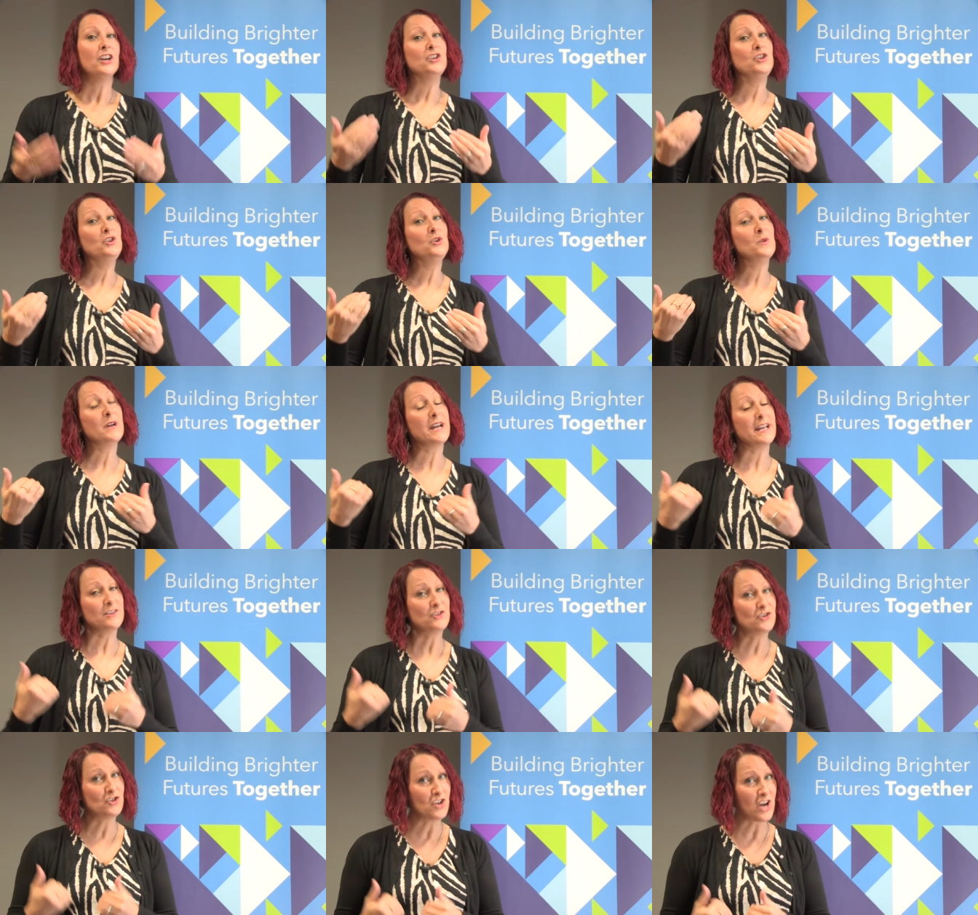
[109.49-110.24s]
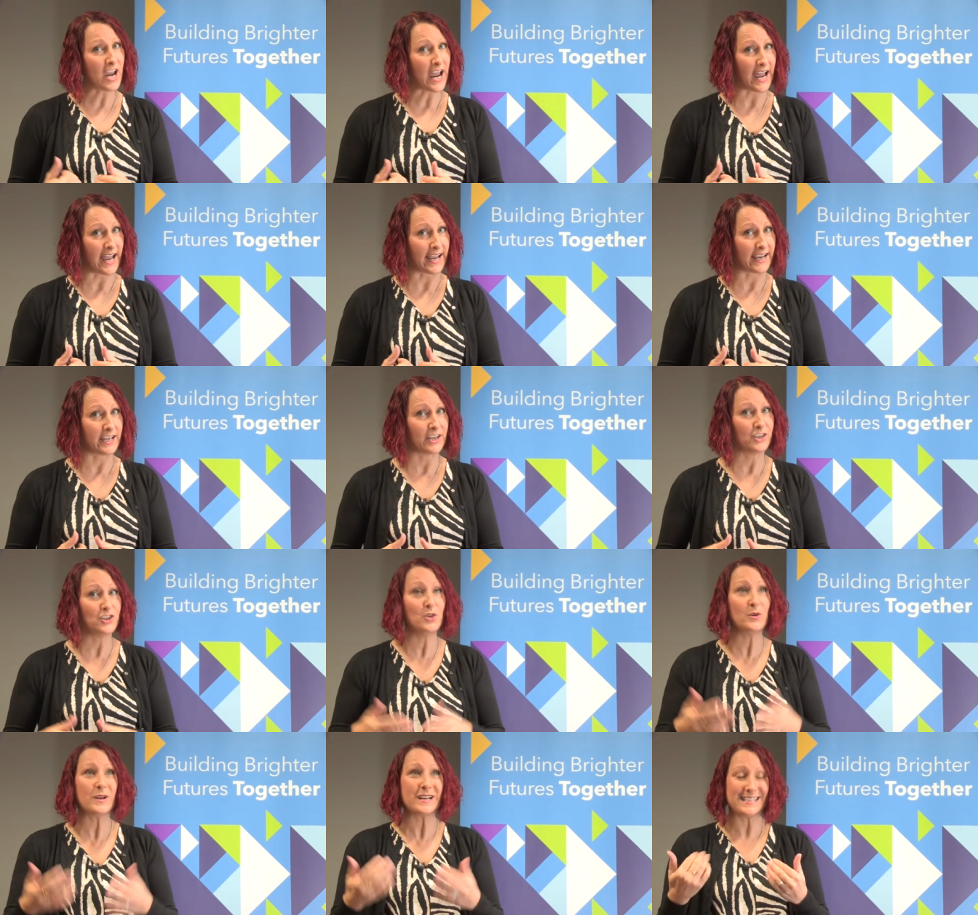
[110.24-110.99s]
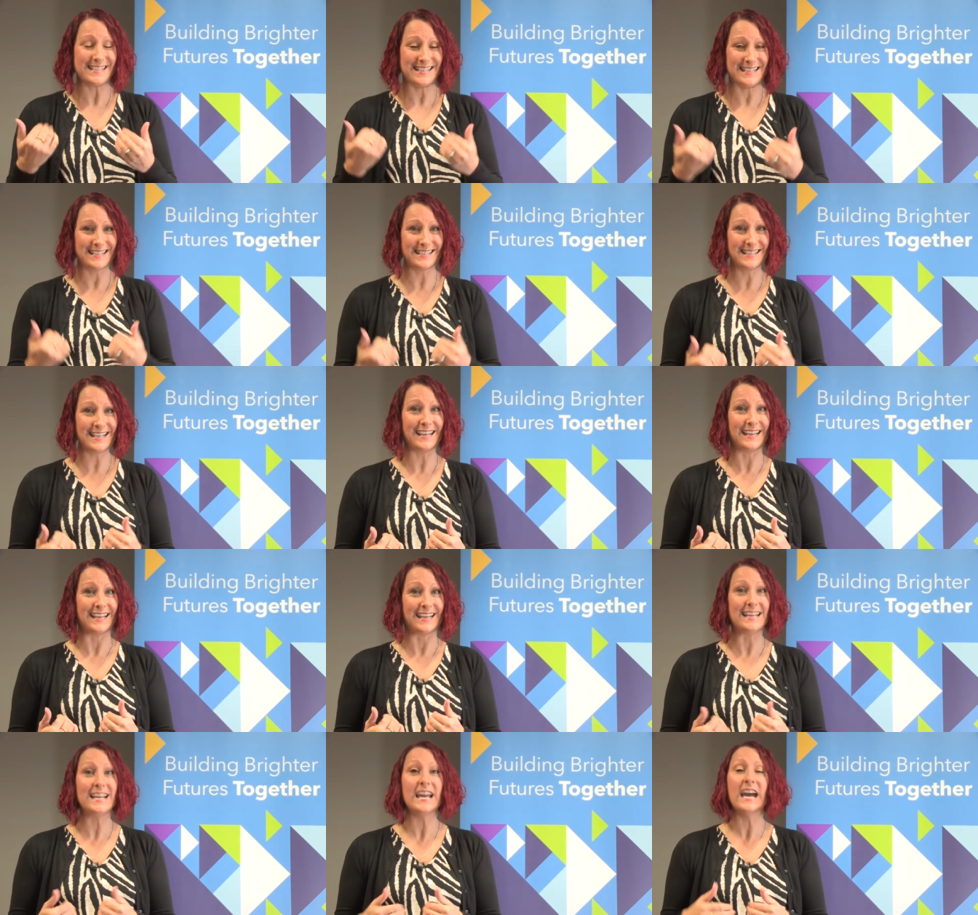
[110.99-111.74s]
you can check, you can
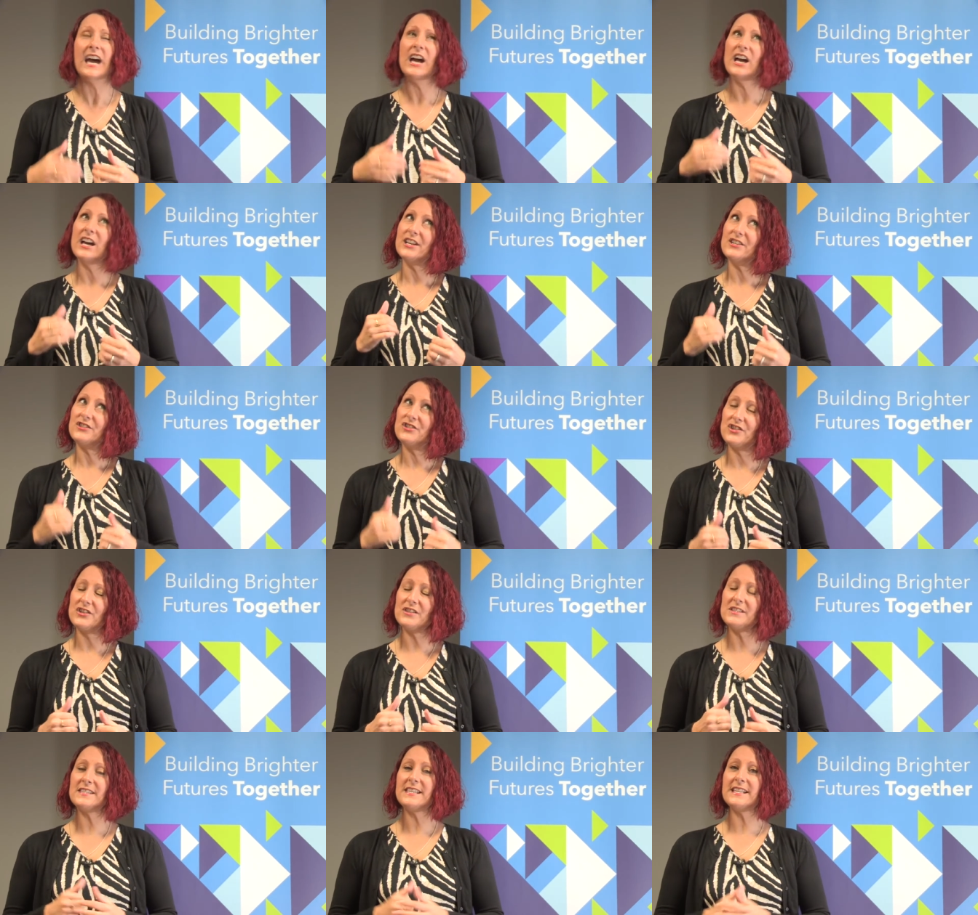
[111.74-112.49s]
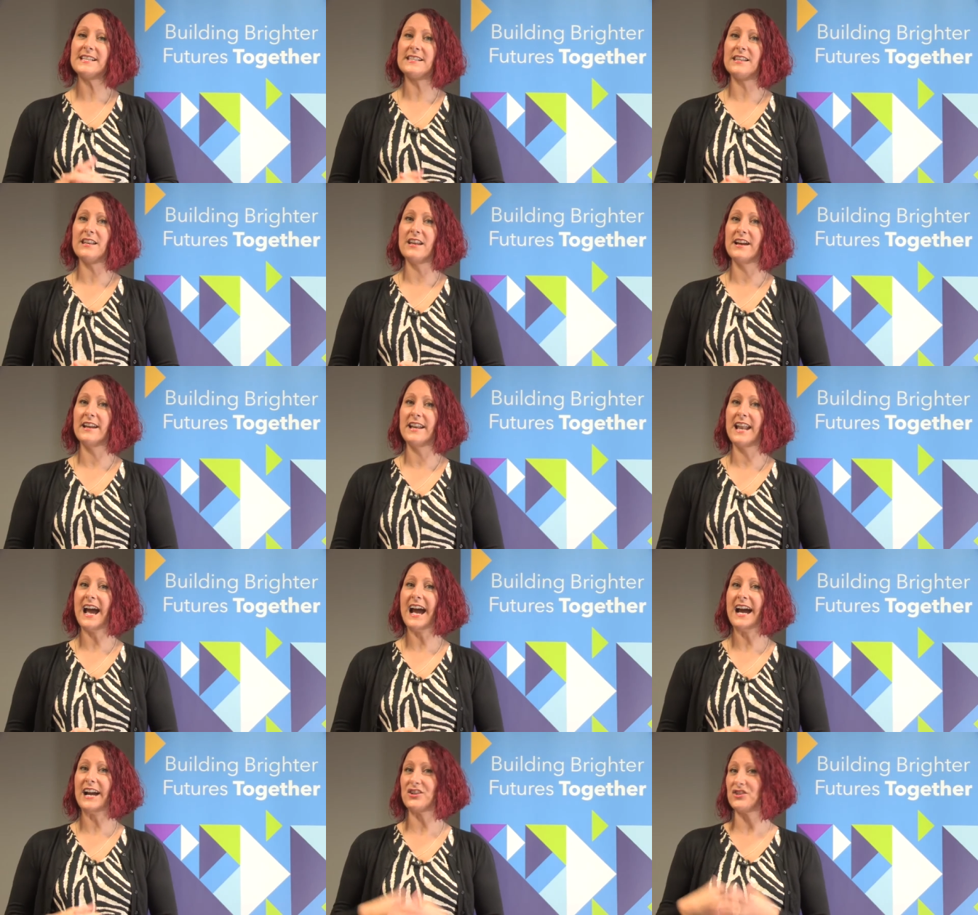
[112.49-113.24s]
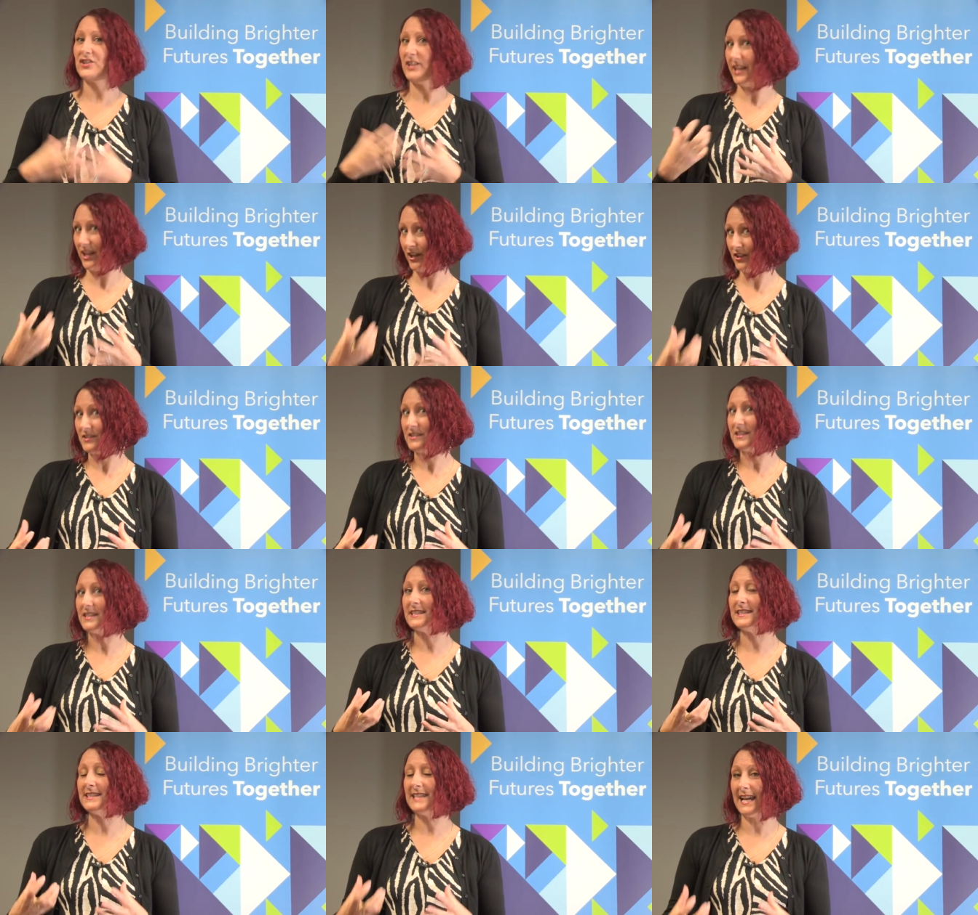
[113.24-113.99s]
see does this learner actually
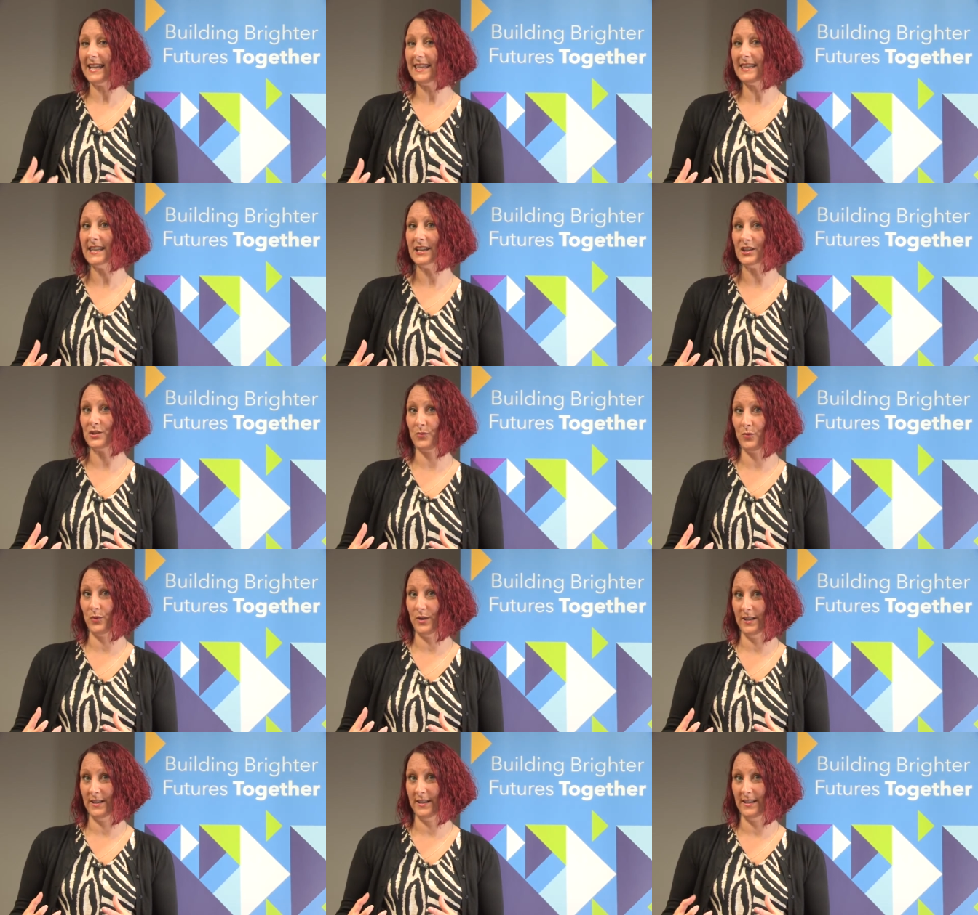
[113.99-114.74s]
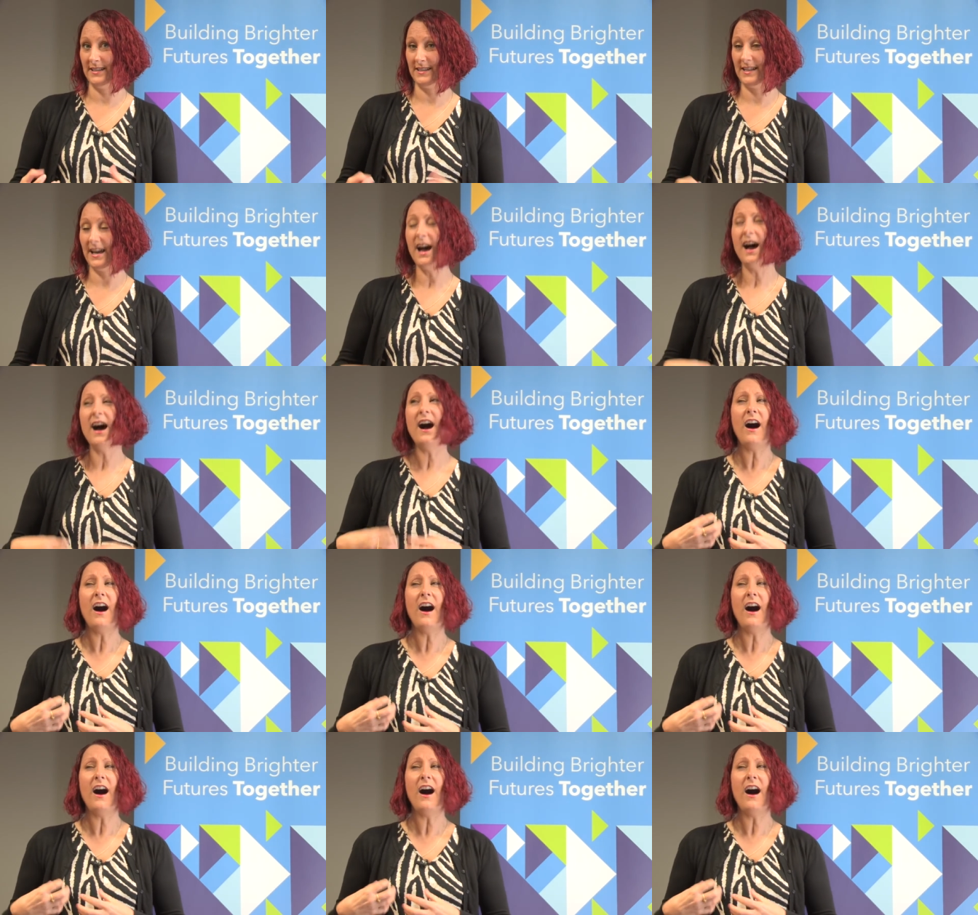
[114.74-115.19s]
understand this word?